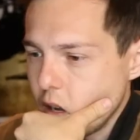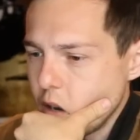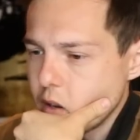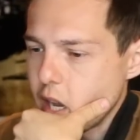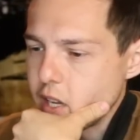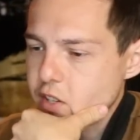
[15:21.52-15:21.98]

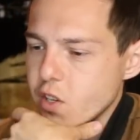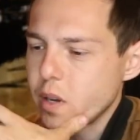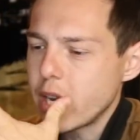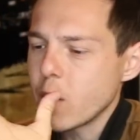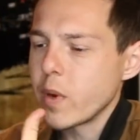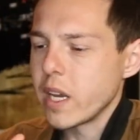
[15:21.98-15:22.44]
Okay, so
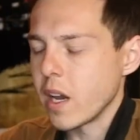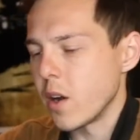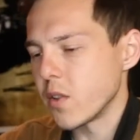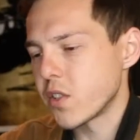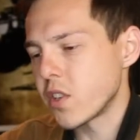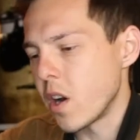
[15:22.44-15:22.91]
here we
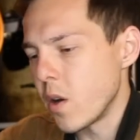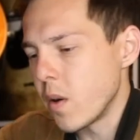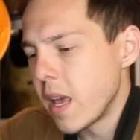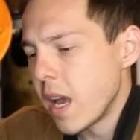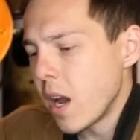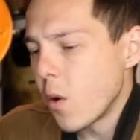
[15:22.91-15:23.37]
go.
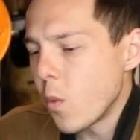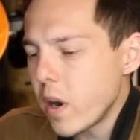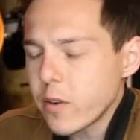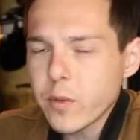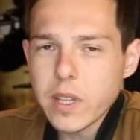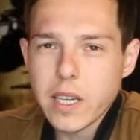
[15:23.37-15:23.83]
So
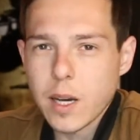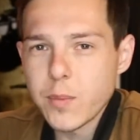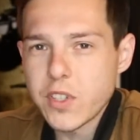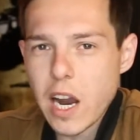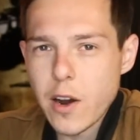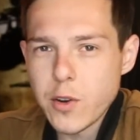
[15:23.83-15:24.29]
what it really
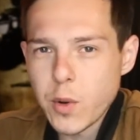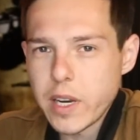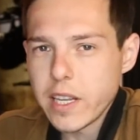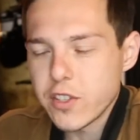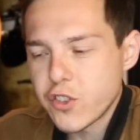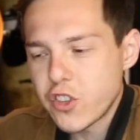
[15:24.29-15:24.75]
comes down to
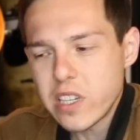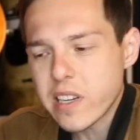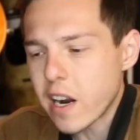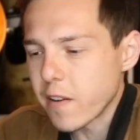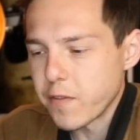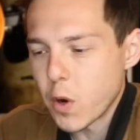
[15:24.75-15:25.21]
it is
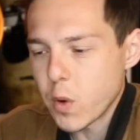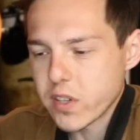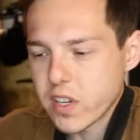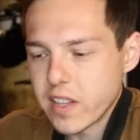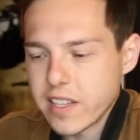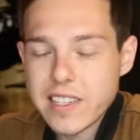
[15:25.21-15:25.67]
she's got to
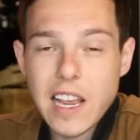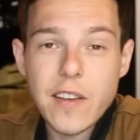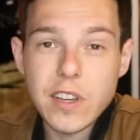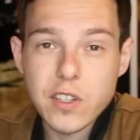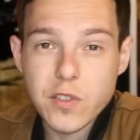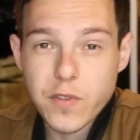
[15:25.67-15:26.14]
focus on the
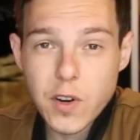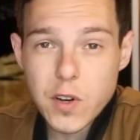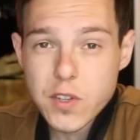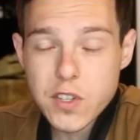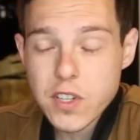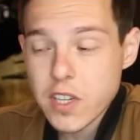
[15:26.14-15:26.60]
savings
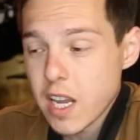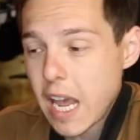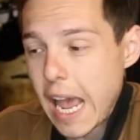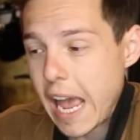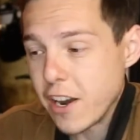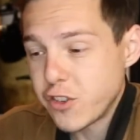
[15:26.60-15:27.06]
first,
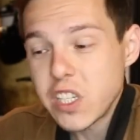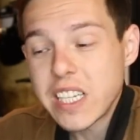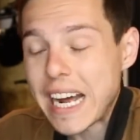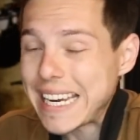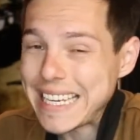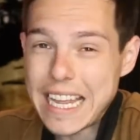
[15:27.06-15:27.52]
and
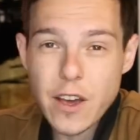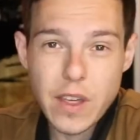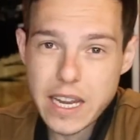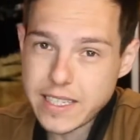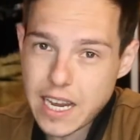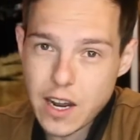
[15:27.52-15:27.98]
she's got to nail
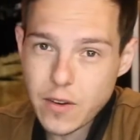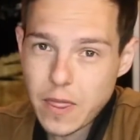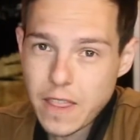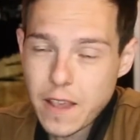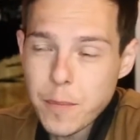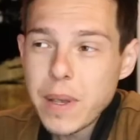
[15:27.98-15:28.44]
that down.
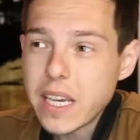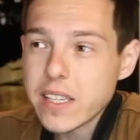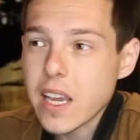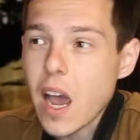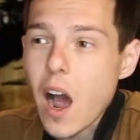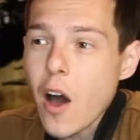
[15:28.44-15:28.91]

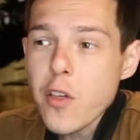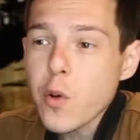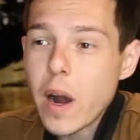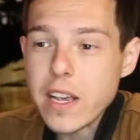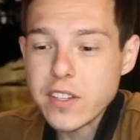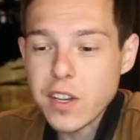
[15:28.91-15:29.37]
Because
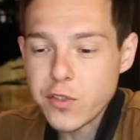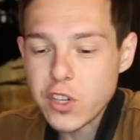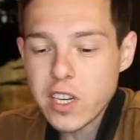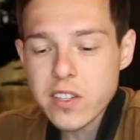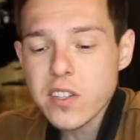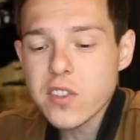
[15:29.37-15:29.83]
otherwise, if
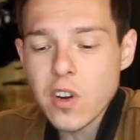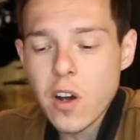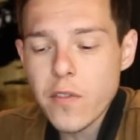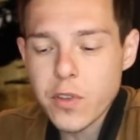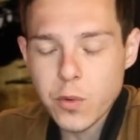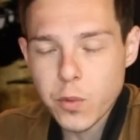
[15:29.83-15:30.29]
she doesn't
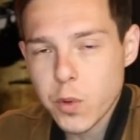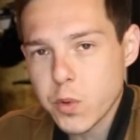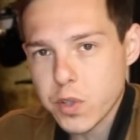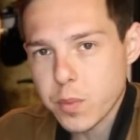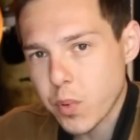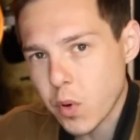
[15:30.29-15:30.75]
solve the
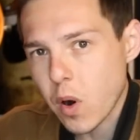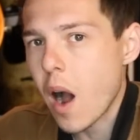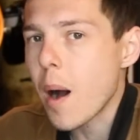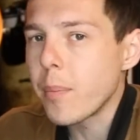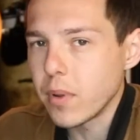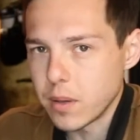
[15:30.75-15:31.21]
root
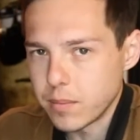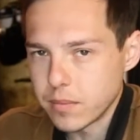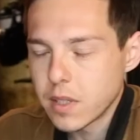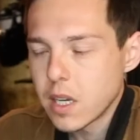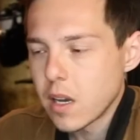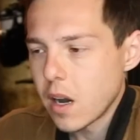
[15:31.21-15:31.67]
problem